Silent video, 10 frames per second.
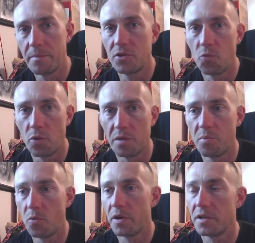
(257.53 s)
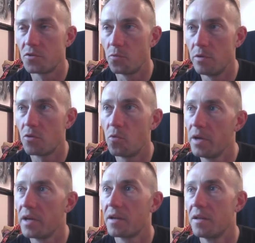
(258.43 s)
maybe 20 points real
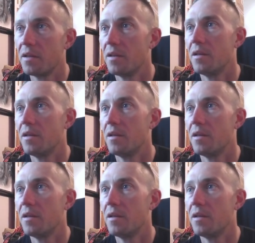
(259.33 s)
quick